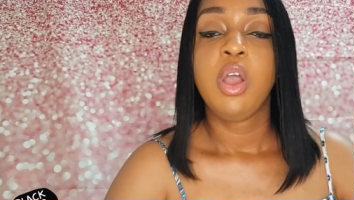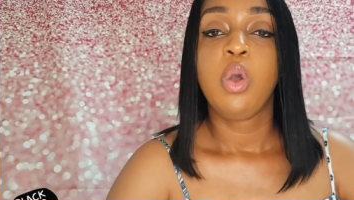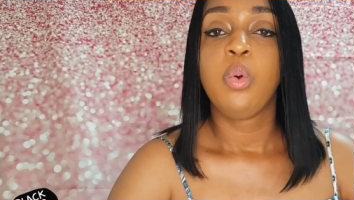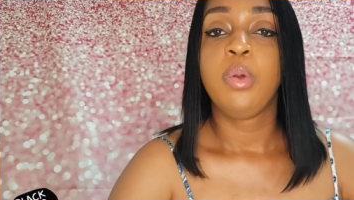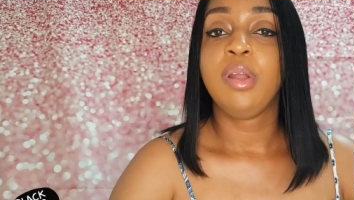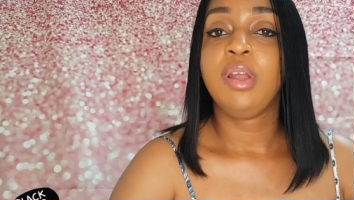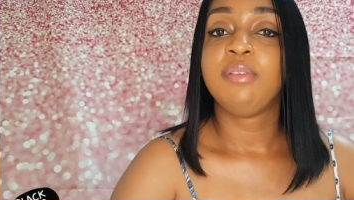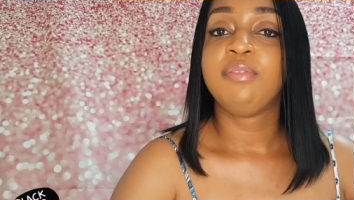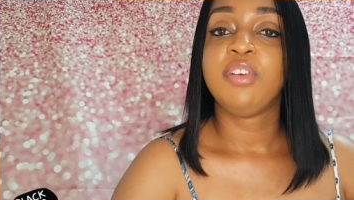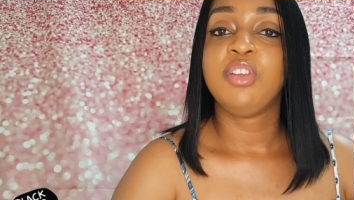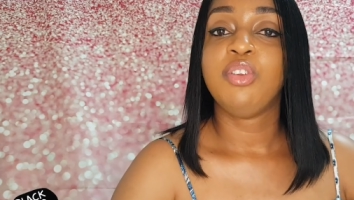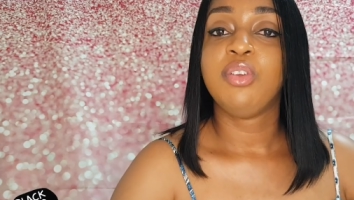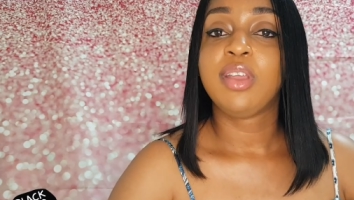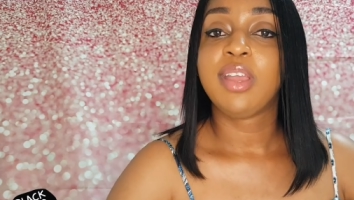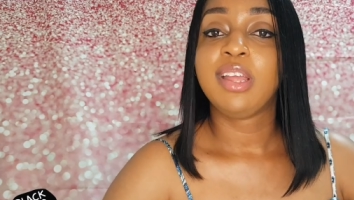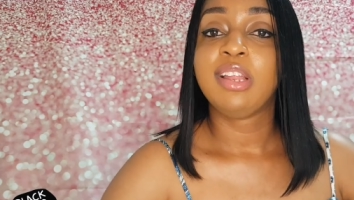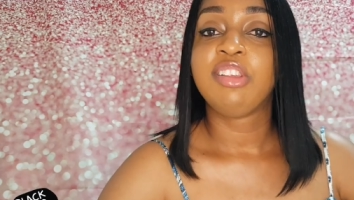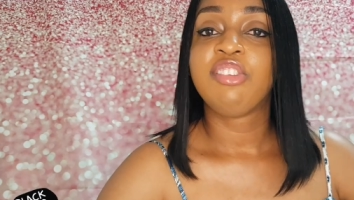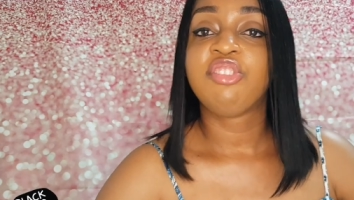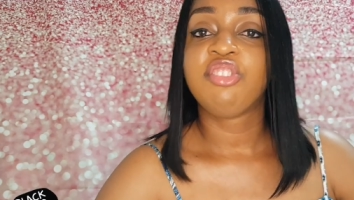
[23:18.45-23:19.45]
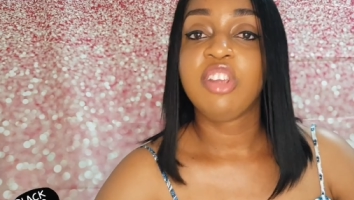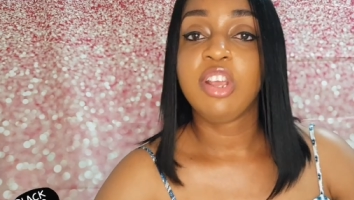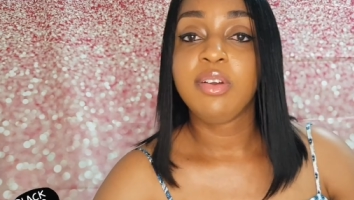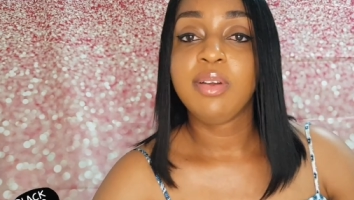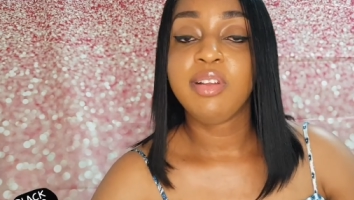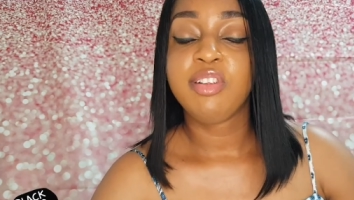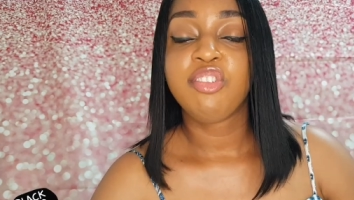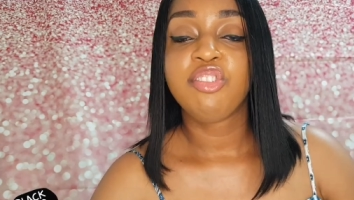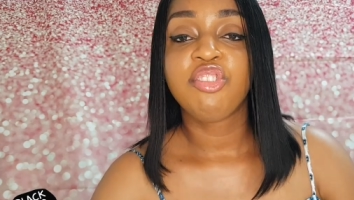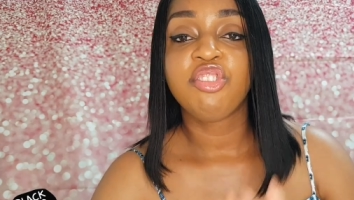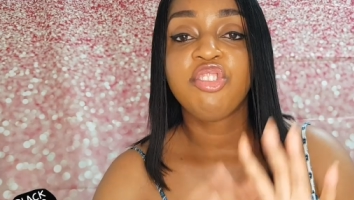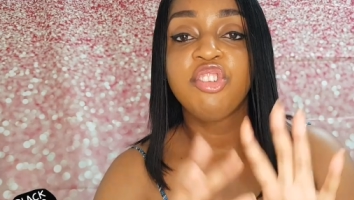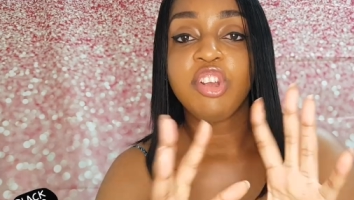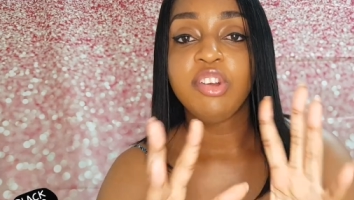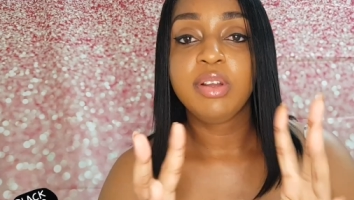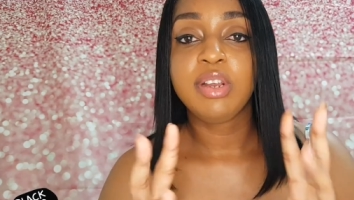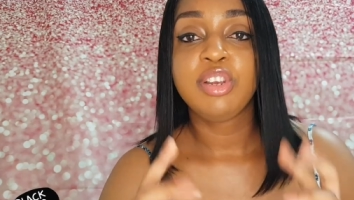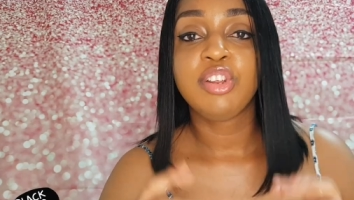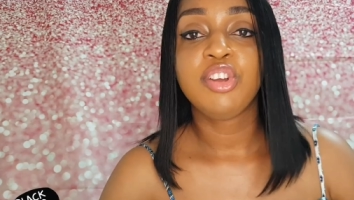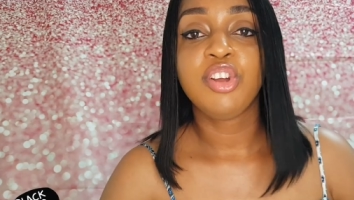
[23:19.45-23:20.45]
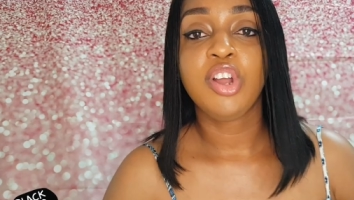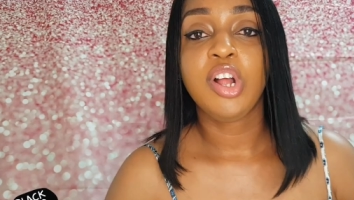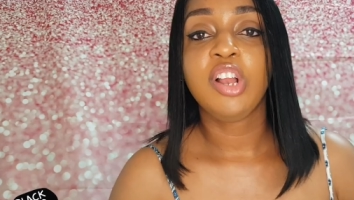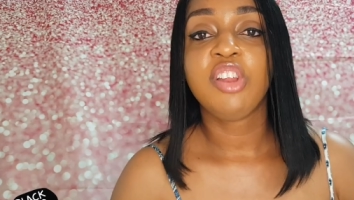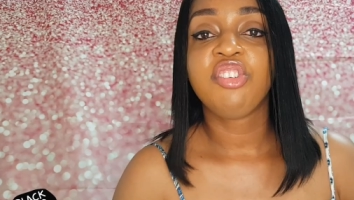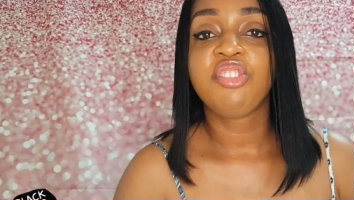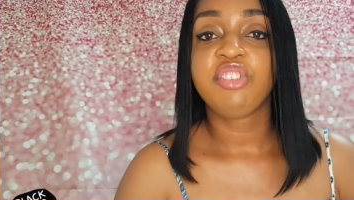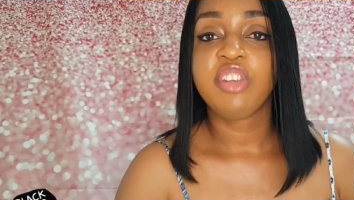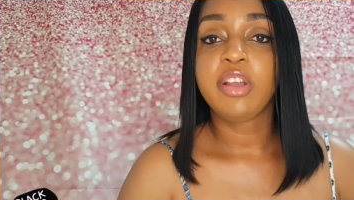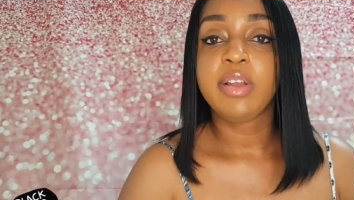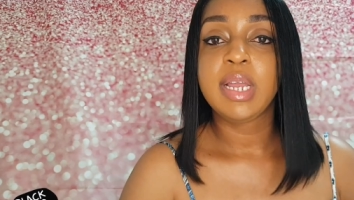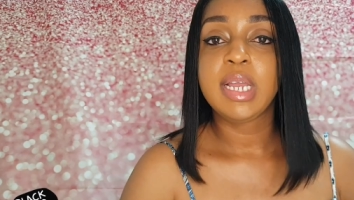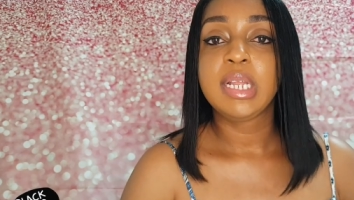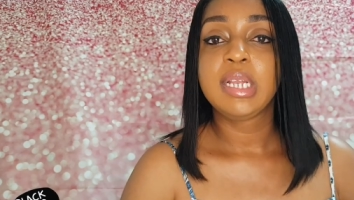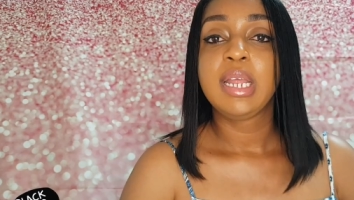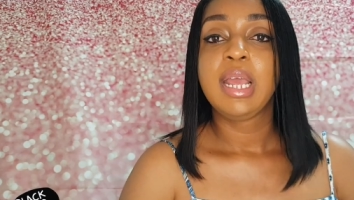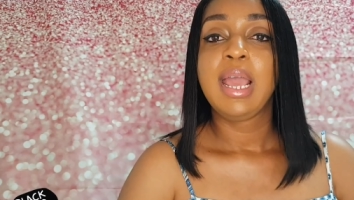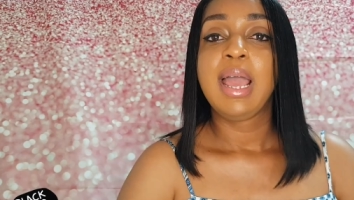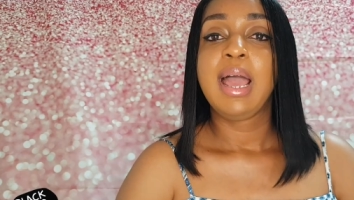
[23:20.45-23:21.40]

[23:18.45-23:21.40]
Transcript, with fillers: wherever you can share it. Share it, girl, share it.